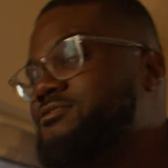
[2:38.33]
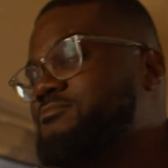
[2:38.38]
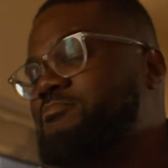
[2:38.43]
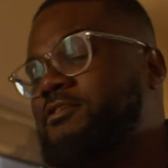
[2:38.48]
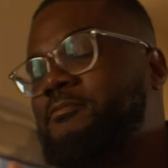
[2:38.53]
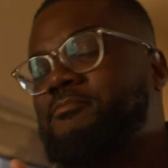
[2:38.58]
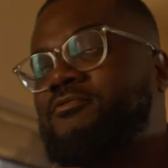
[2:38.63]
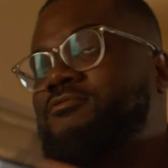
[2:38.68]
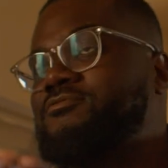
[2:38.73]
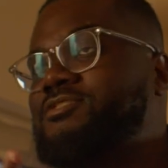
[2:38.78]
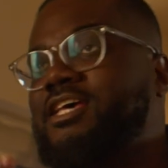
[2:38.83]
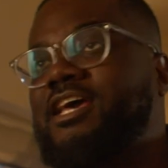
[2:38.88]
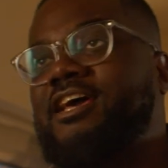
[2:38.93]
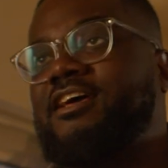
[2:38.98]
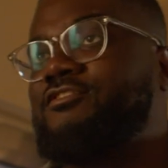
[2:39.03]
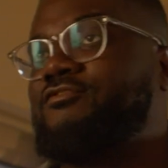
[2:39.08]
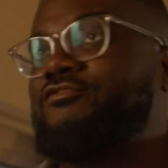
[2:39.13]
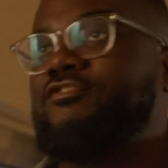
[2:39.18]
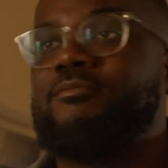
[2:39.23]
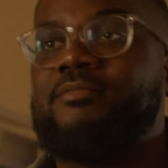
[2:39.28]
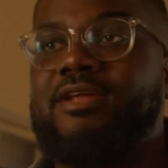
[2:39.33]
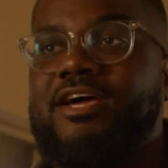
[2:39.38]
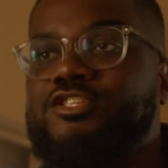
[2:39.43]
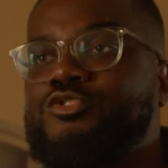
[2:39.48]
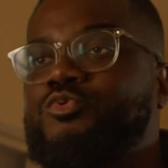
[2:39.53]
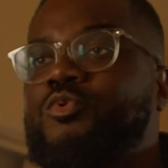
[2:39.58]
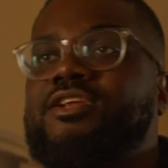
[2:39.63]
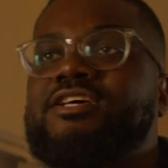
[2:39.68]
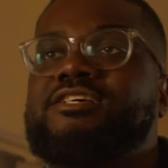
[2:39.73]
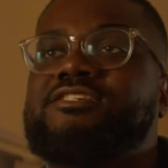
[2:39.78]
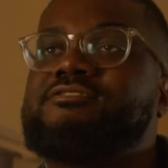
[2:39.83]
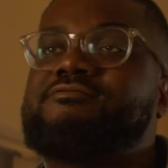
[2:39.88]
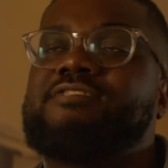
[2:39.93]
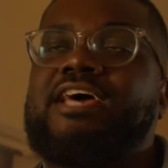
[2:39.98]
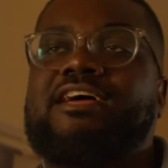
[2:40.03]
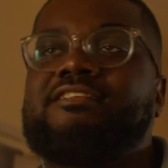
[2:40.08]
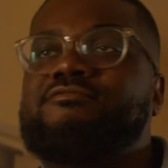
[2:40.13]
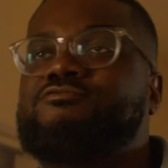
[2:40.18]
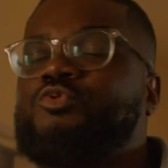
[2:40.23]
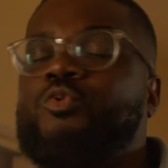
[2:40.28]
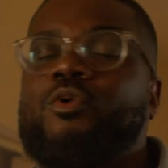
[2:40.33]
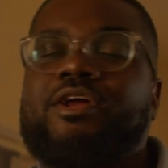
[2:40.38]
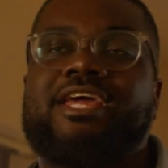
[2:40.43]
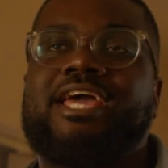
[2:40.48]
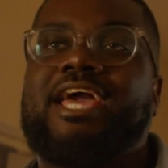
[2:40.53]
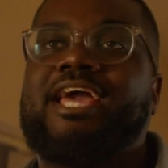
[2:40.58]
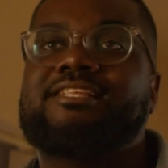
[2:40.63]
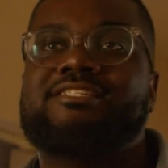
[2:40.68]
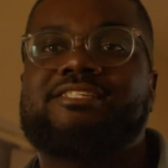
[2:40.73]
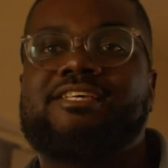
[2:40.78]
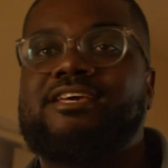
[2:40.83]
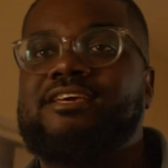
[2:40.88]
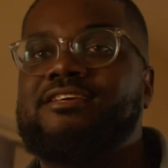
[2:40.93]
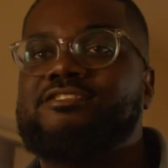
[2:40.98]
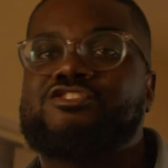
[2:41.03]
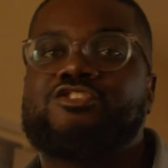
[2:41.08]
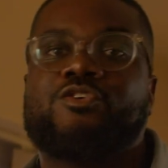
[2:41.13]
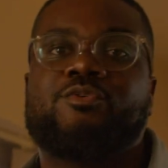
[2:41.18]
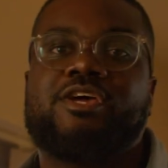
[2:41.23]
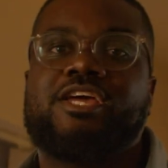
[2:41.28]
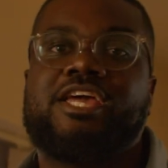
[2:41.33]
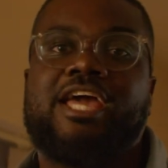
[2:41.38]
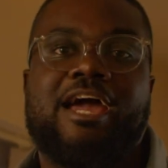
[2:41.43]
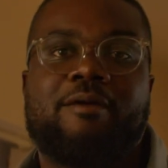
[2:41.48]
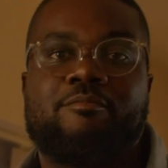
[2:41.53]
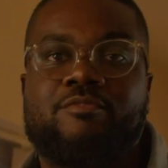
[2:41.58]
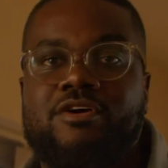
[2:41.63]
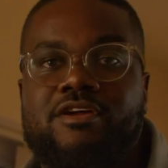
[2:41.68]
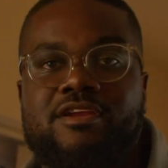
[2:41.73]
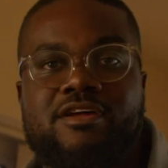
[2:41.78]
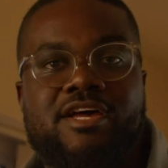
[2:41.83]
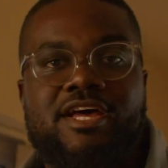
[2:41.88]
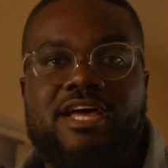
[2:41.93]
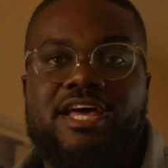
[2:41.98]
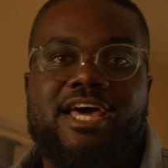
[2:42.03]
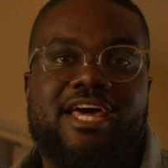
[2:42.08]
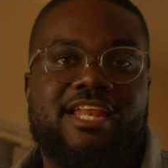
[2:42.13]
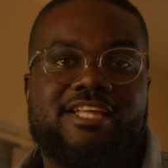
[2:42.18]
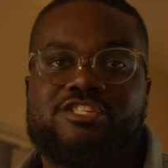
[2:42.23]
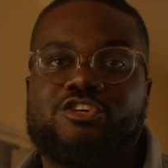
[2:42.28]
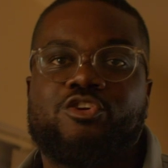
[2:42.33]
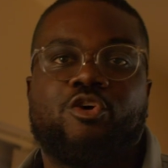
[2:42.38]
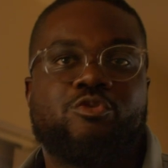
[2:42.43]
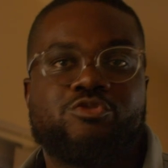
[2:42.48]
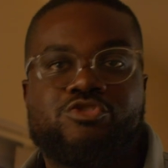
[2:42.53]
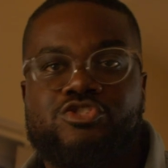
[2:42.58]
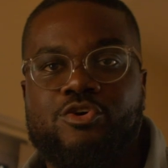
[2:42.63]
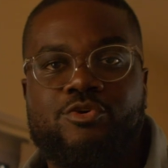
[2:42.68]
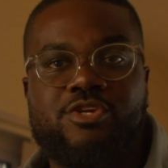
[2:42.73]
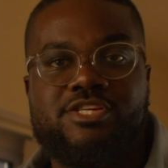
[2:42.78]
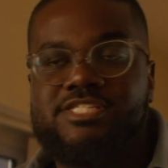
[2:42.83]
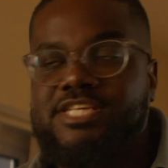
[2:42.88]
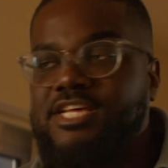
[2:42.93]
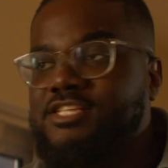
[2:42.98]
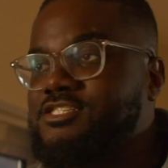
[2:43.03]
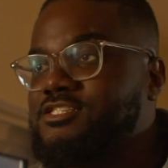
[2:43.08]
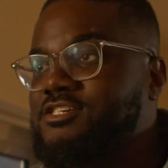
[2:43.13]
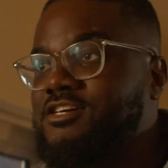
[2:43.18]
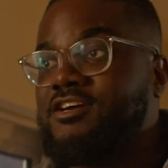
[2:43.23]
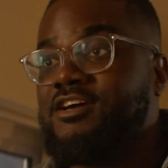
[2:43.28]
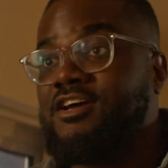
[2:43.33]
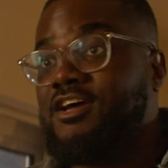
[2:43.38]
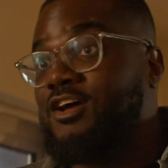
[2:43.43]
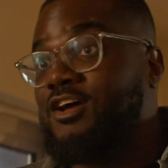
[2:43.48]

People say it's from like 2018 Sony camera and it's an old Sony sensor.